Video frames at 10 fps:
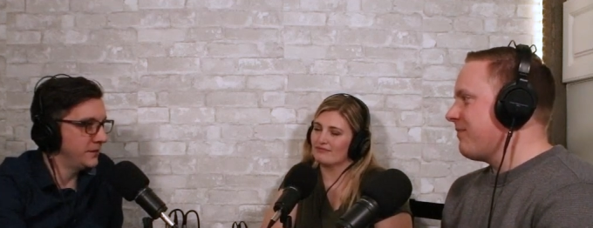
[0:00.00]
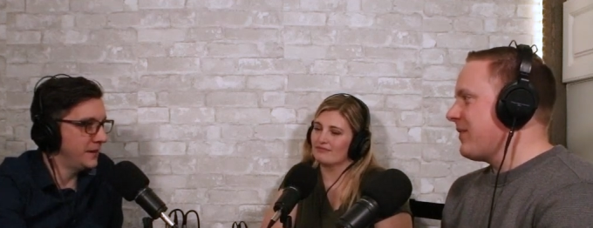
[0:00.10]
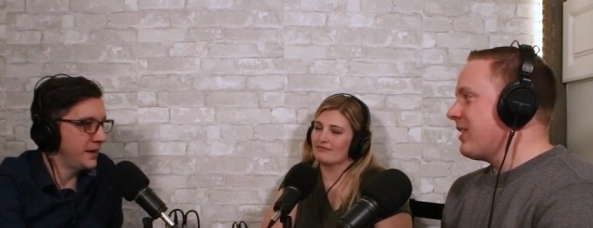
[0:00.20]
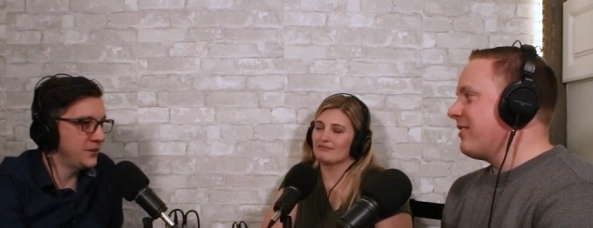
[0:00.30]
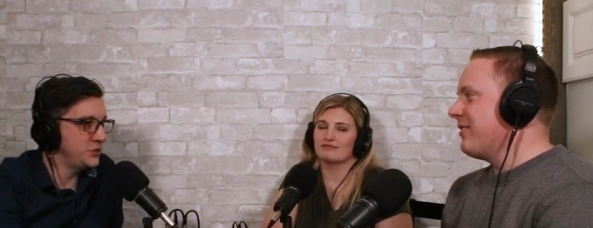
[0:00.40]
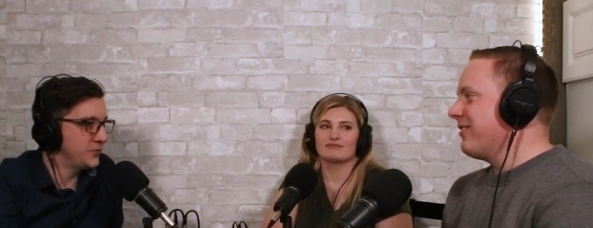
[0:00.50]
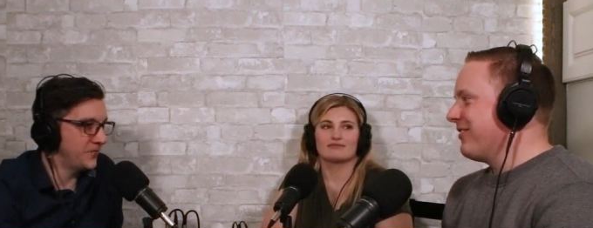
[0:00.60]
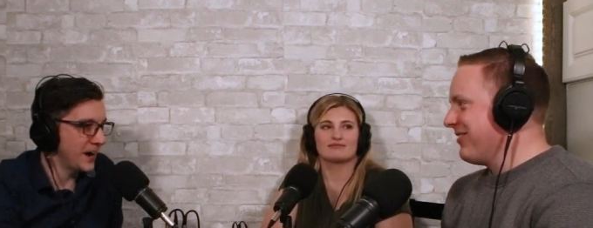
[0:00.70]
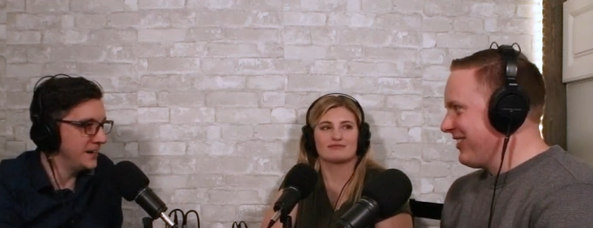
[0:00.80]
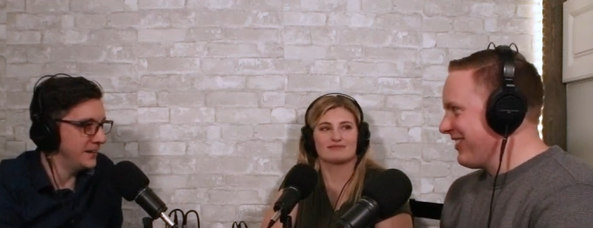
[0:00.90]
Speaker 1: How did you
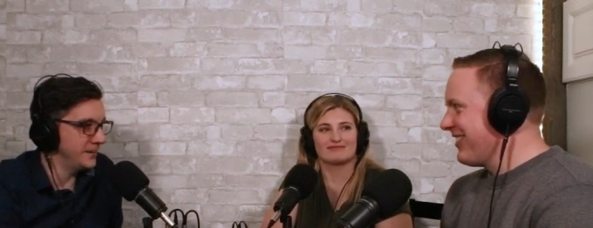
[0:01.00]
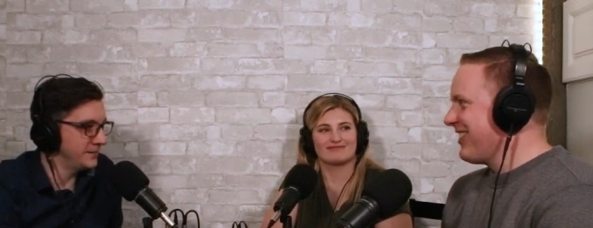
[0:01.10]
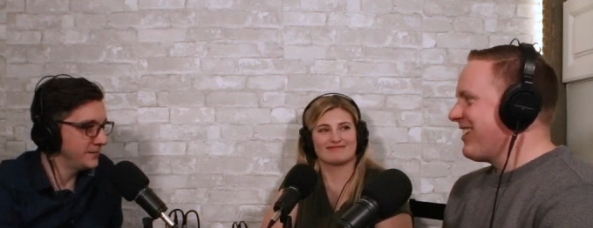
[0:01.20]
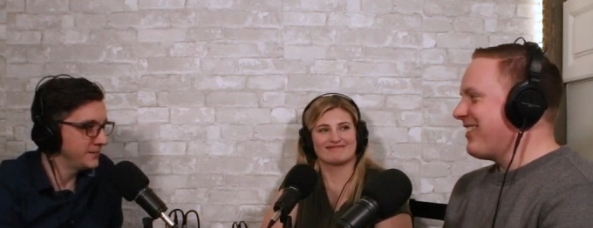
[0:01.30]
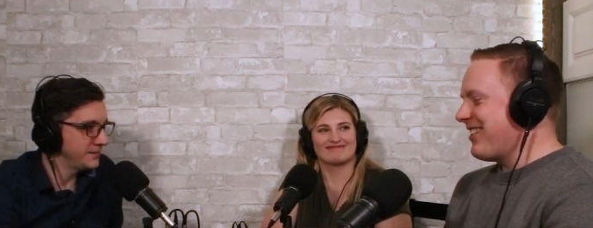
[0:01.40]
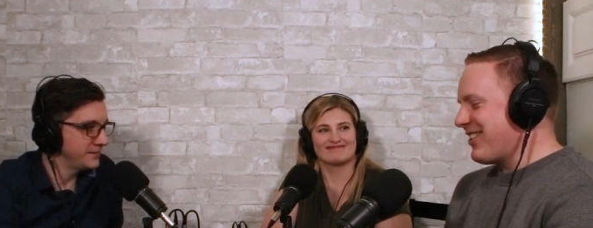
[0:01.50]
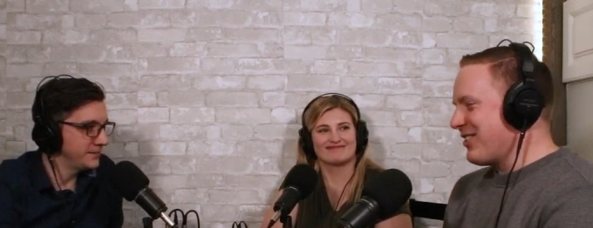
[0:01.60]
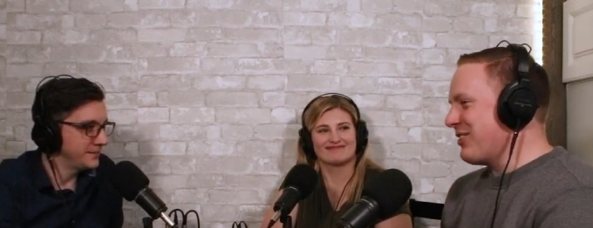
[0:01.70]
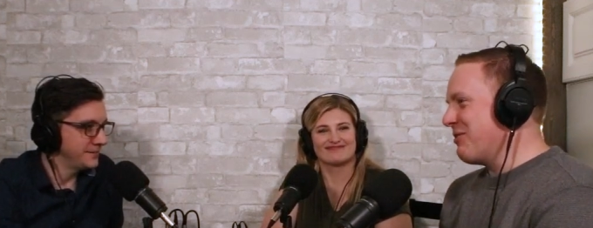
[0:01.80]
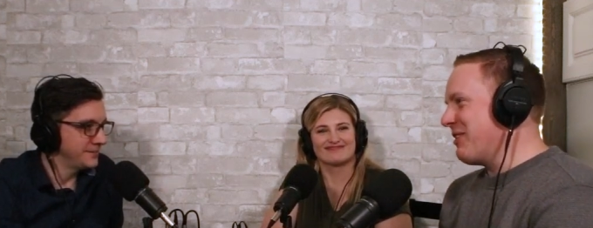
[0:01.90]
find it? That's
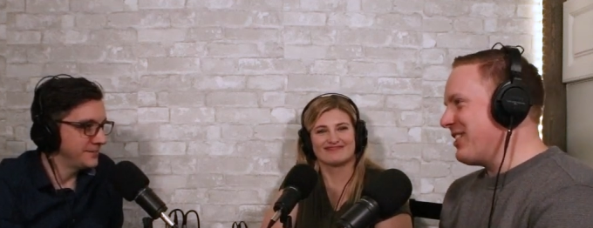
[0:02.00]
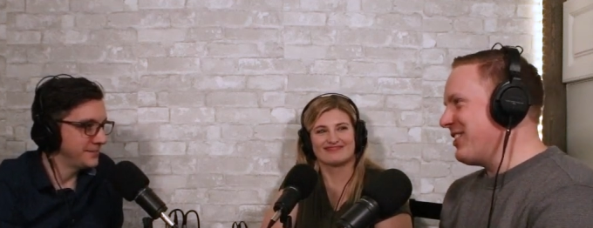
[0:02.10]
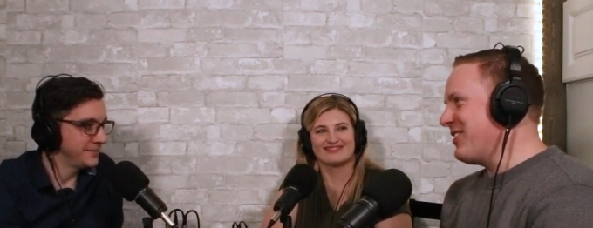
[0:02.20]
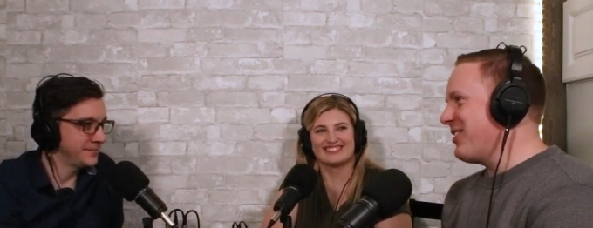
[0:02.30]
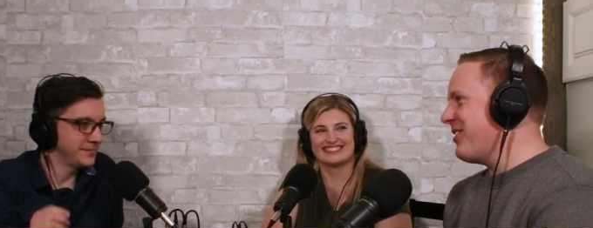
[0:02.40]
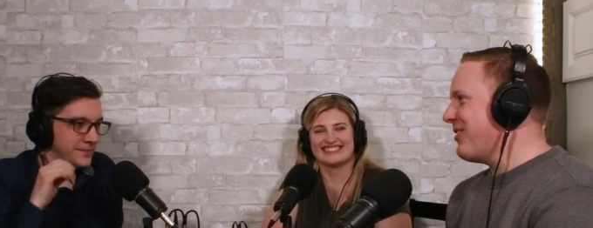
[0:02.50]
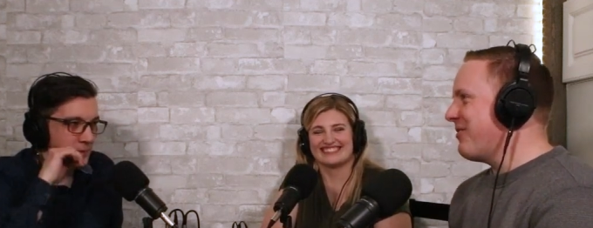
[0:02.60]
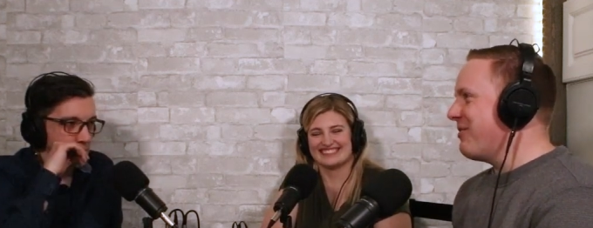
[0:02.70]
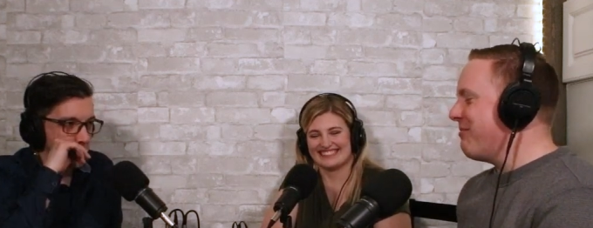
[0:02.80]
a good question. So we